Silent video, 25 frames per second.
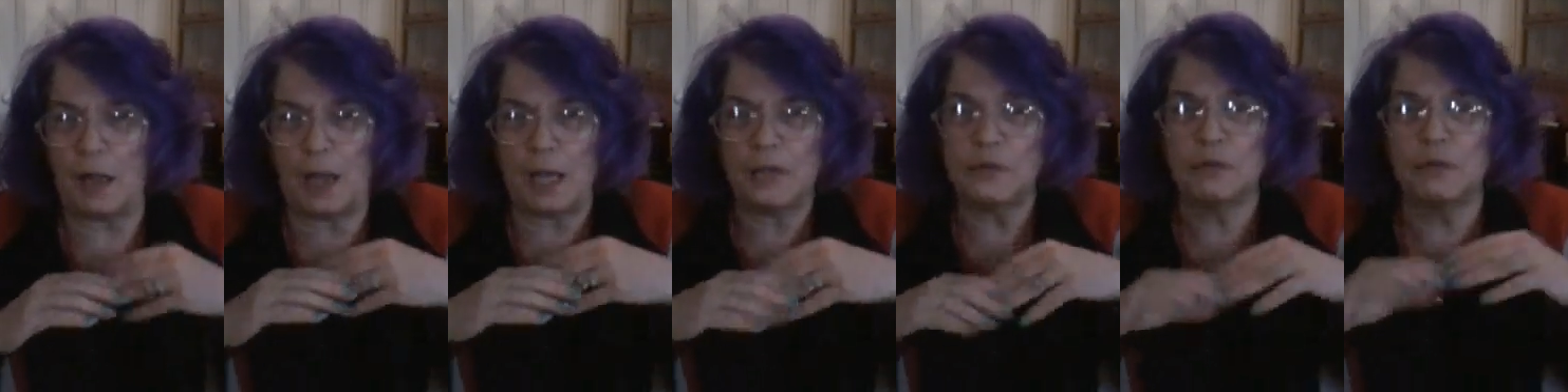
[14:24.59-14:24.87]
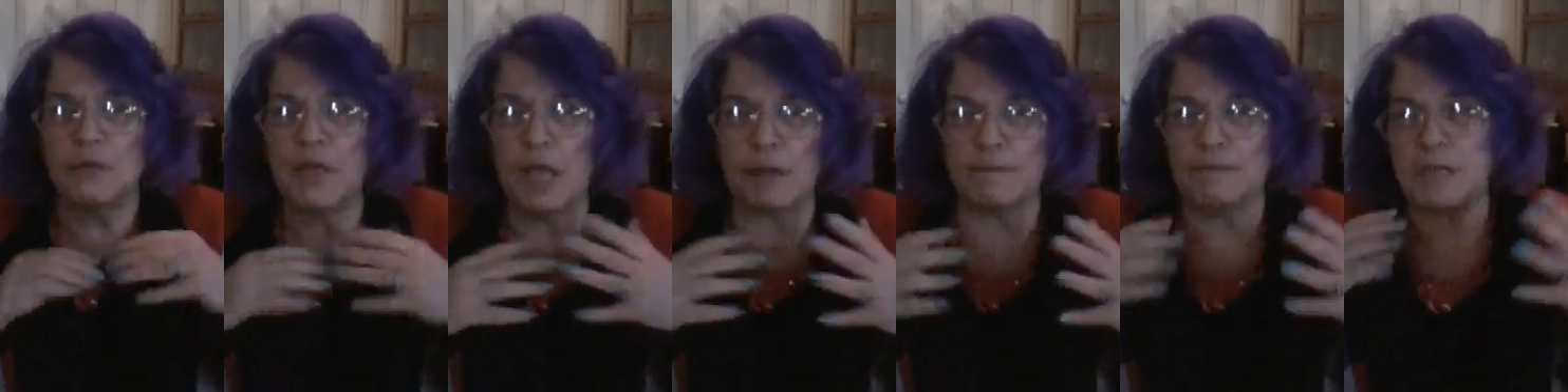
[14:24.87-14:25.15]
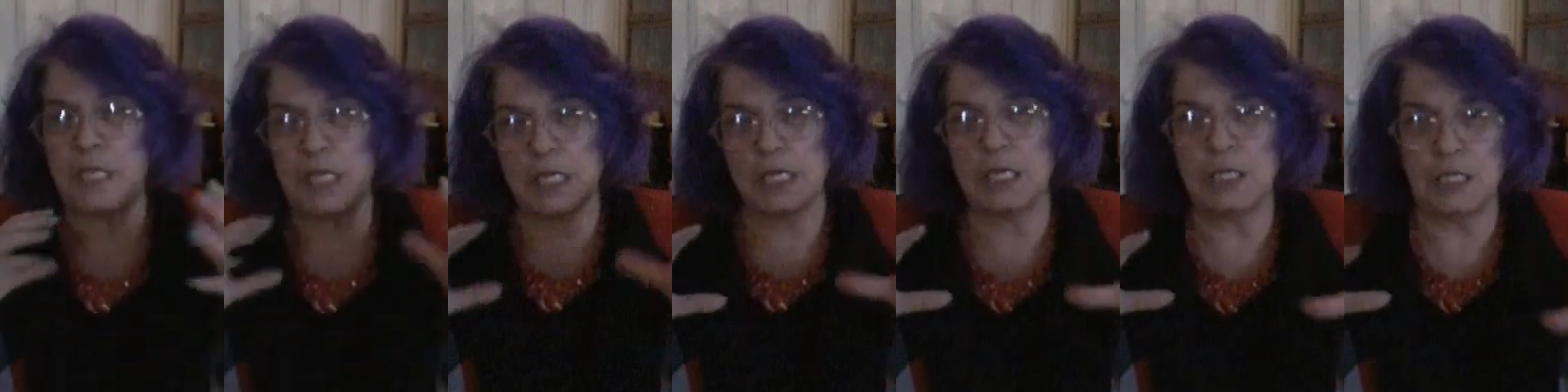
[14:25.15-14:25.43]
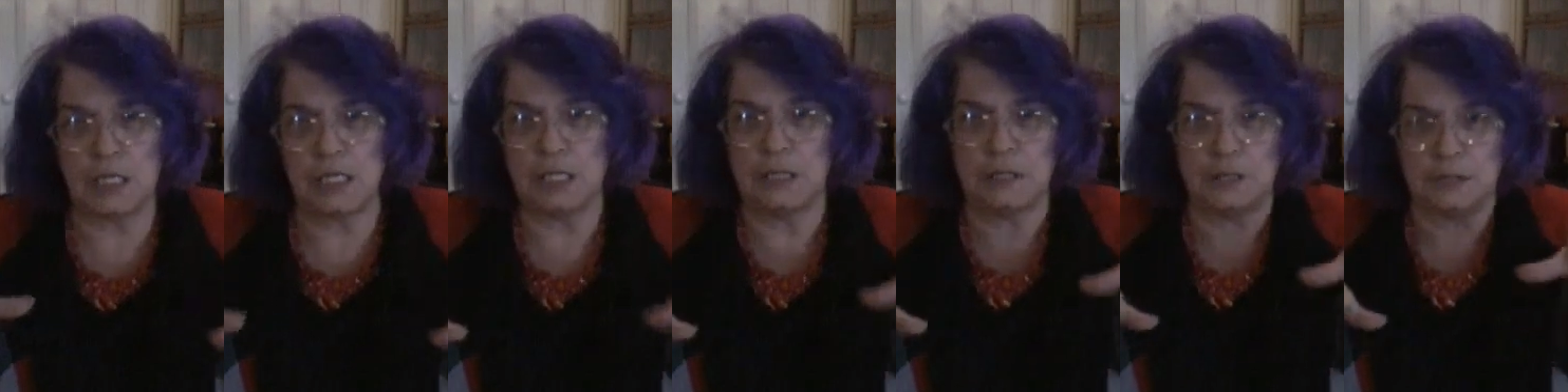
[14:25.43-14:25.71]
I don't have
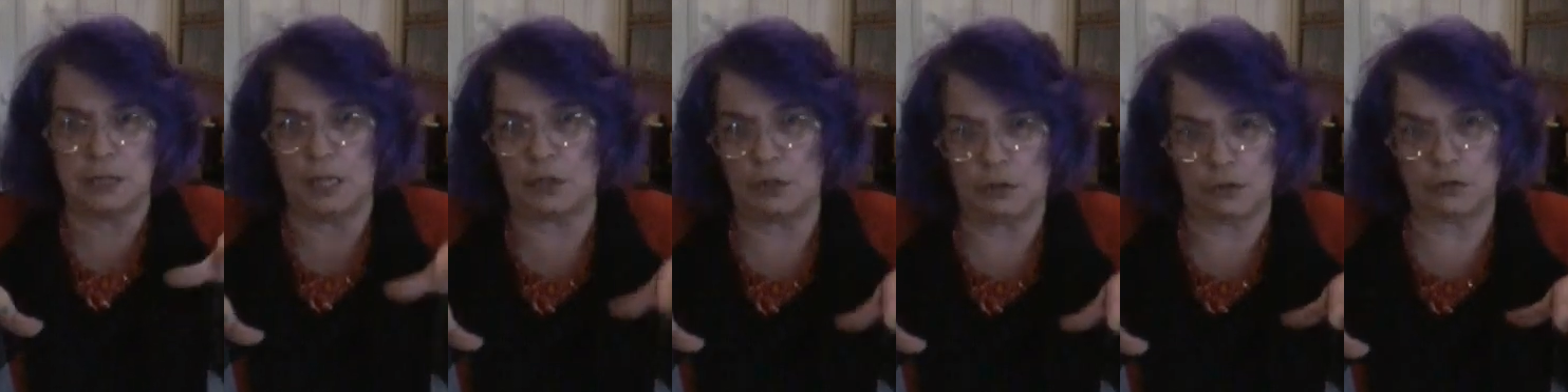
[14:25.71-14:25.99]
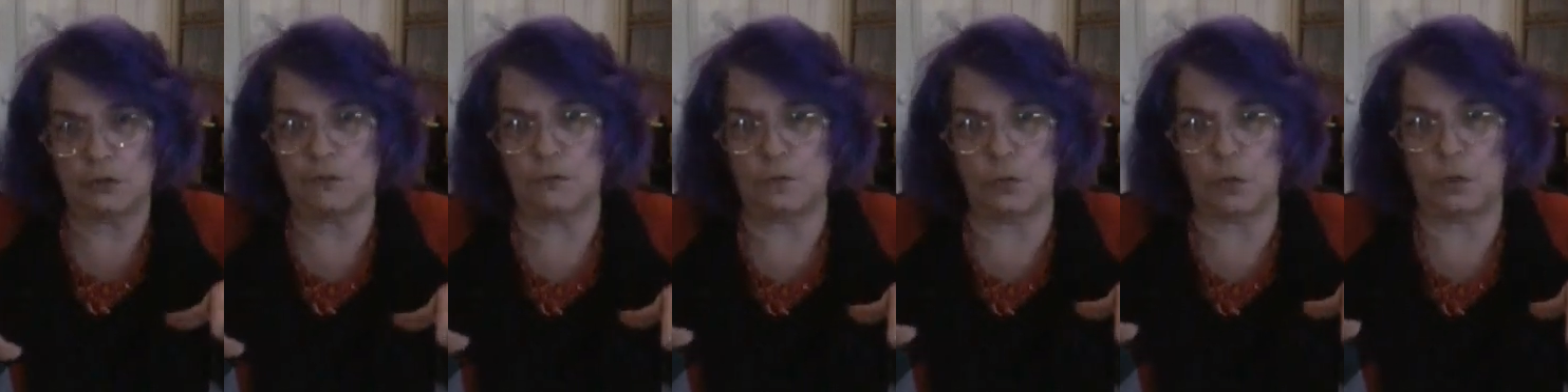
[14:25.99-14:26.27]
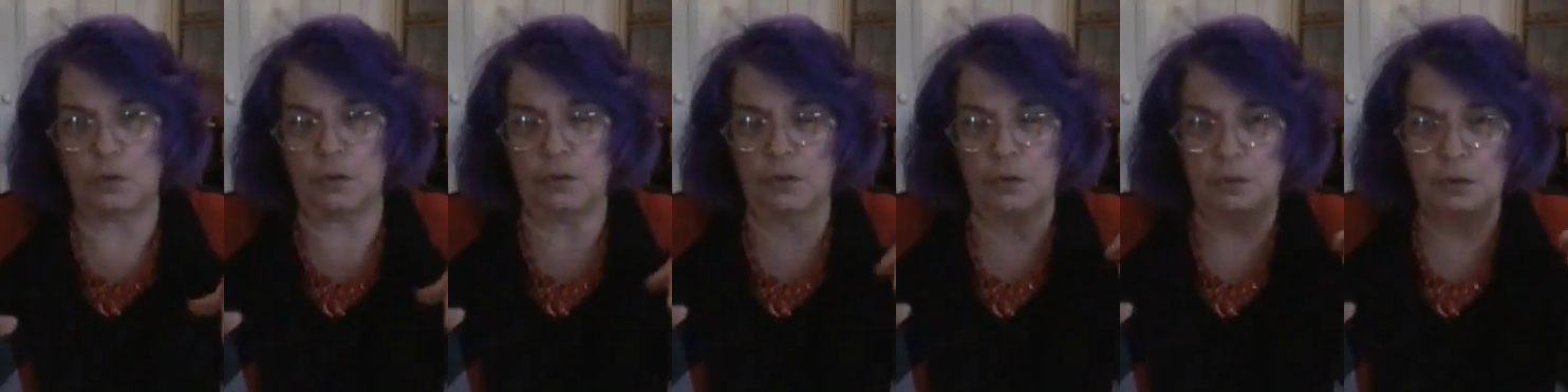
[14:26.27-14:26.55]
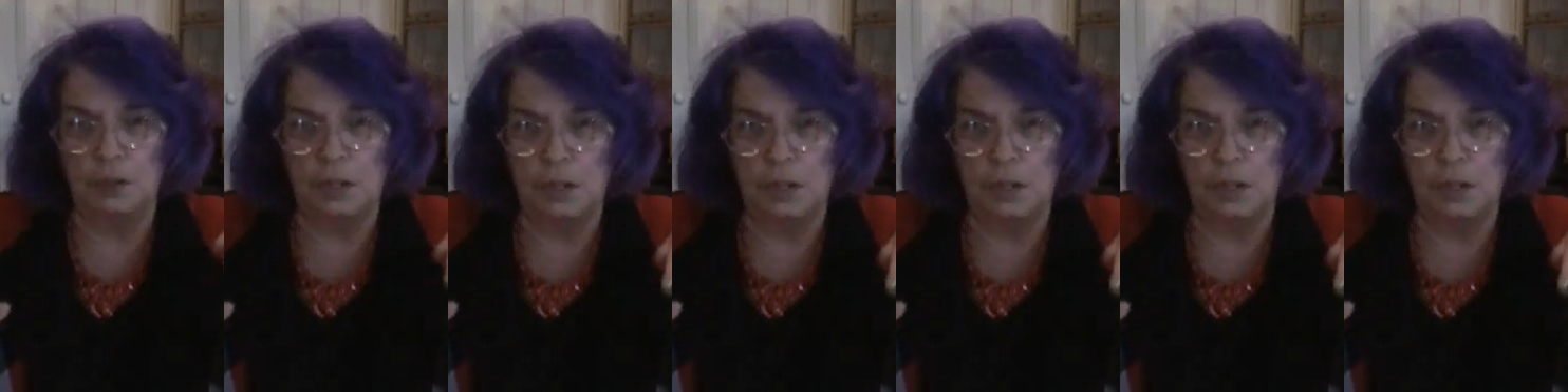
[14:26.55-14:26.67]
any cellared for.